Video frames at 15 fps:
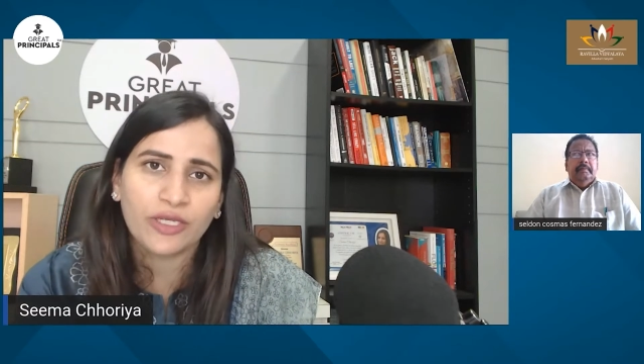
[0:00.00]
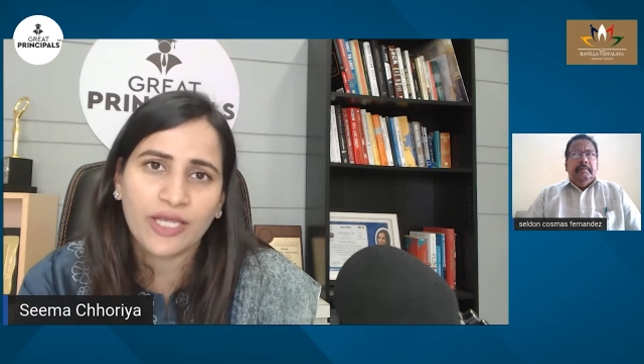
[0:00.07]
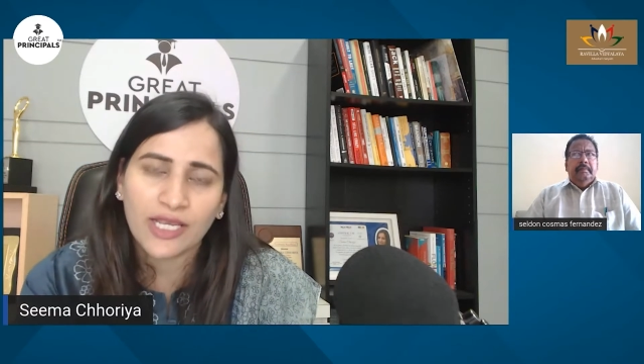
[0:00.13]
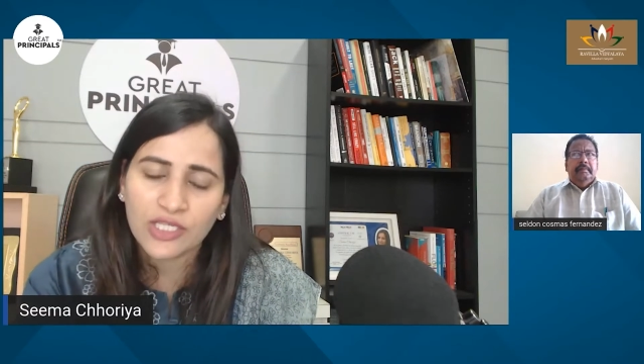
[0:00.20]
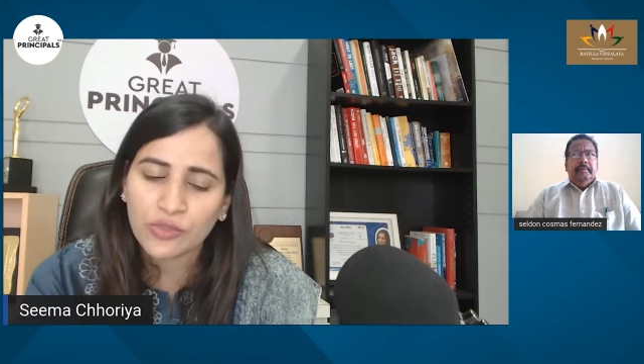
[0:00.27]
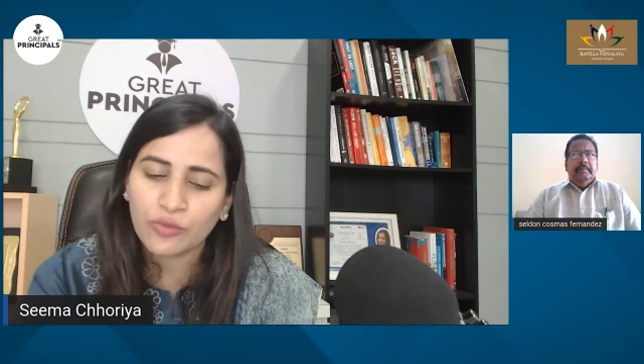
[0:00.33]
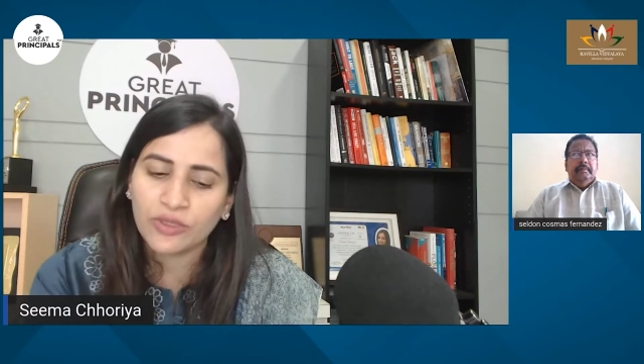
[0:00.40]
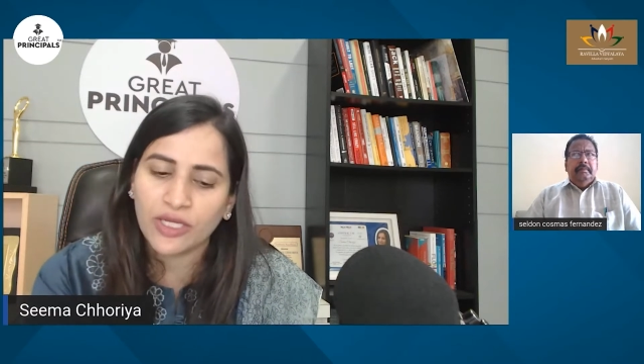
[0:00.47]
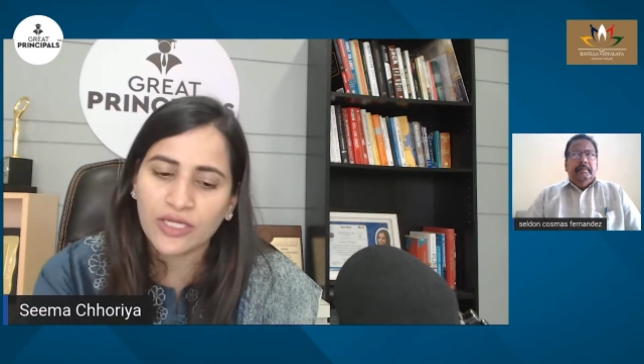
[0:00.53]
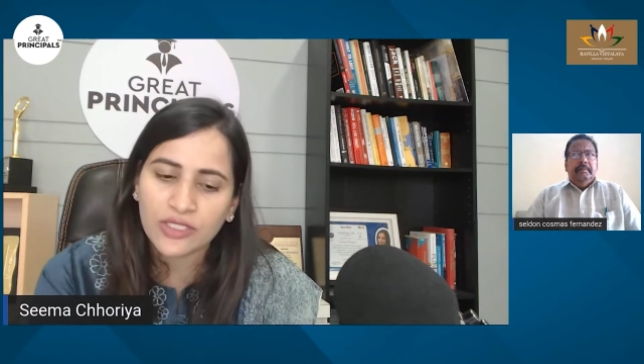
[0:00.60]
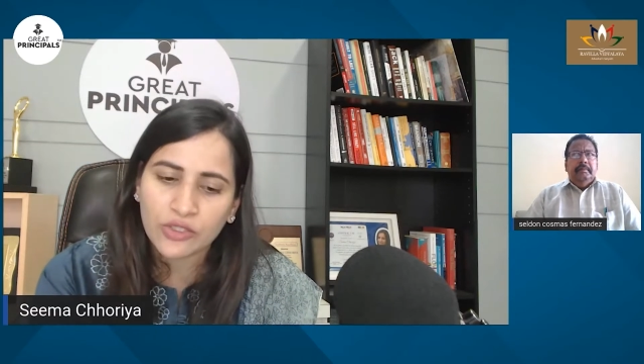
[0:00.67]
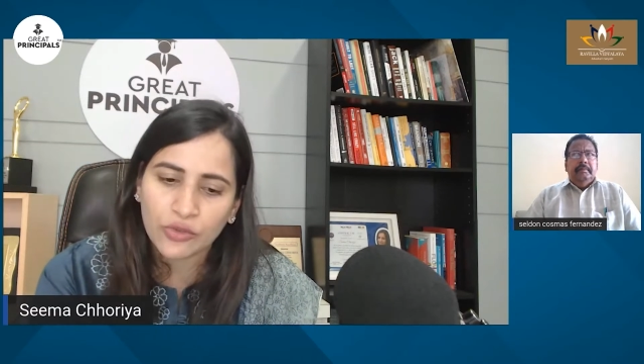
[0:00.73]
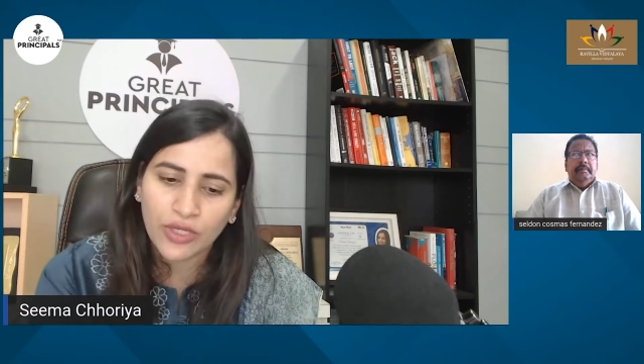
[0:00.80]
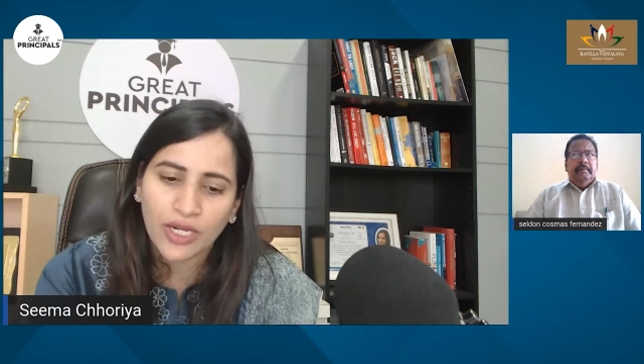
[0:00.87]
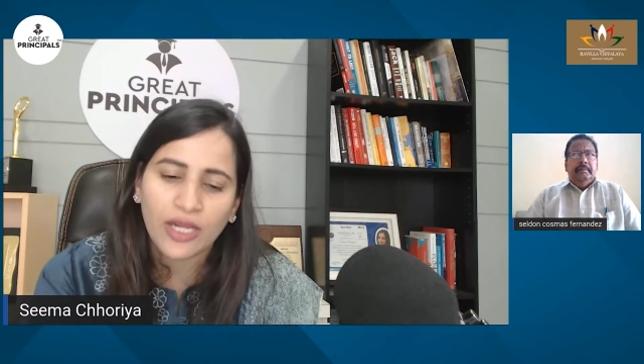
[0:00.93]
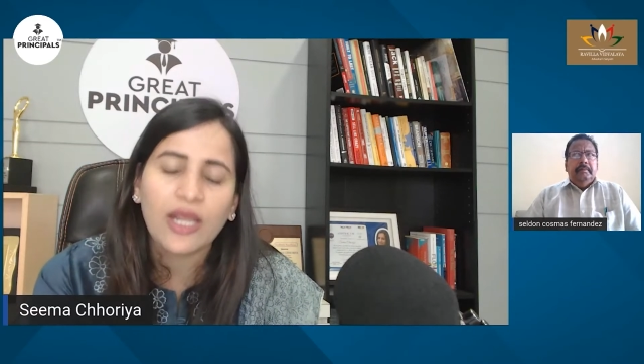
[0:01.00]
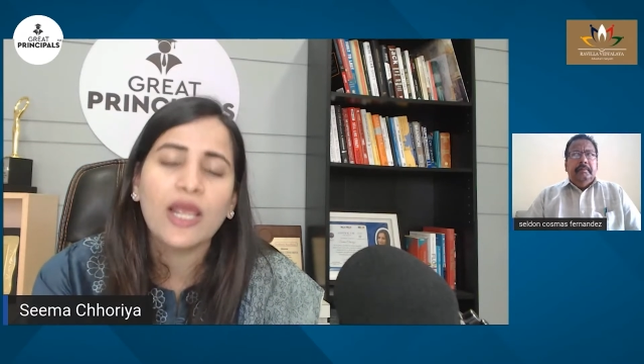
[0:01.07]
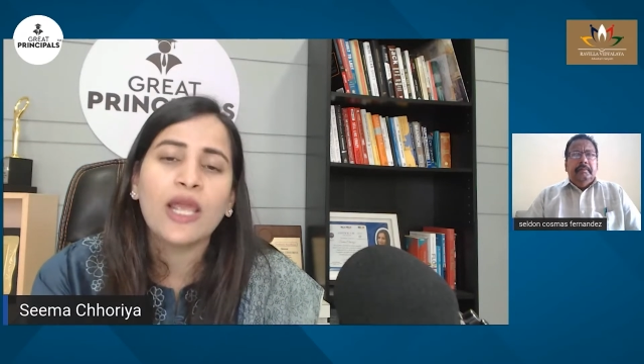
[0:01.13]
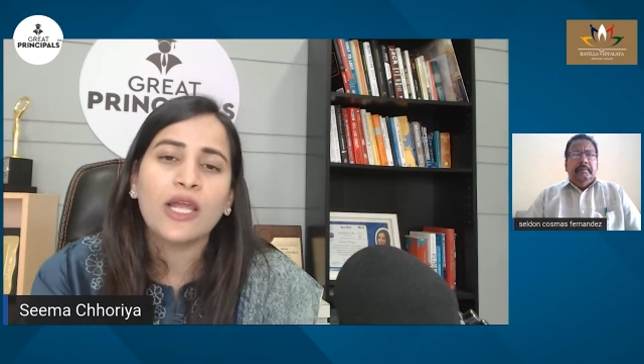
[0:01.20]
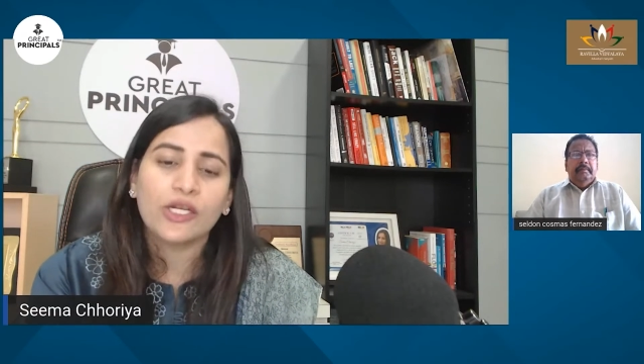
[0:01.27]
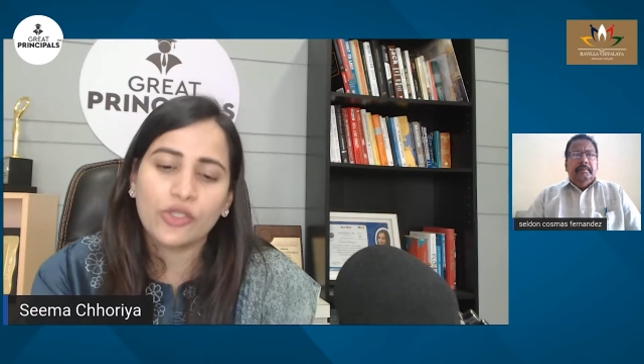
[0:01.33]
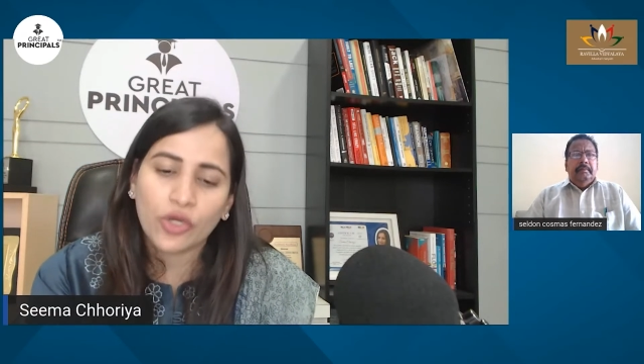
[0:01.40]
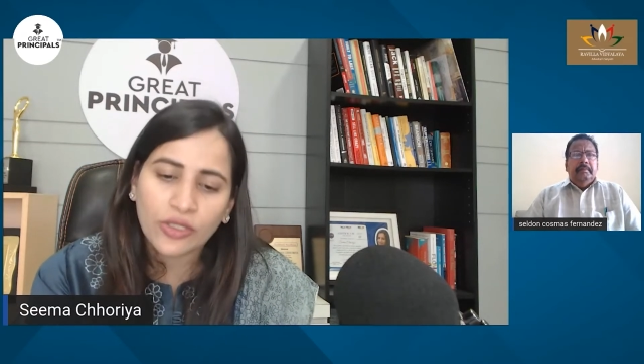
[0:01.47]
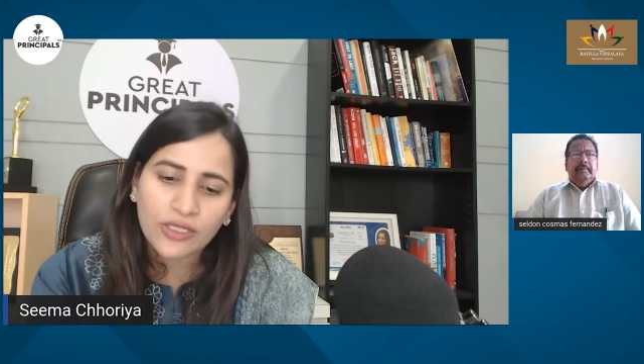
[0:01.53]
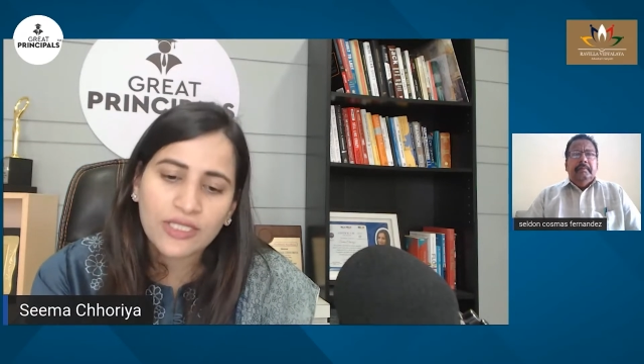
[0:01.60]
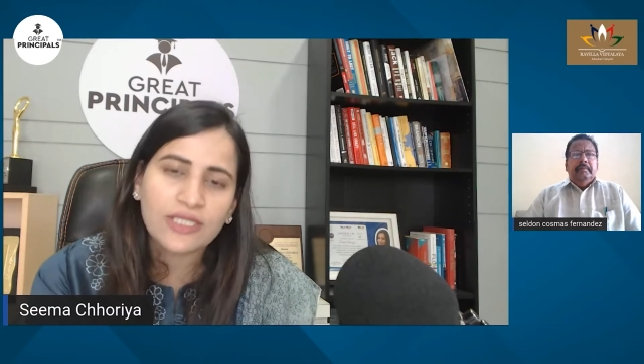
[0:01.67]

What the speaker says: guest with us today, Dr.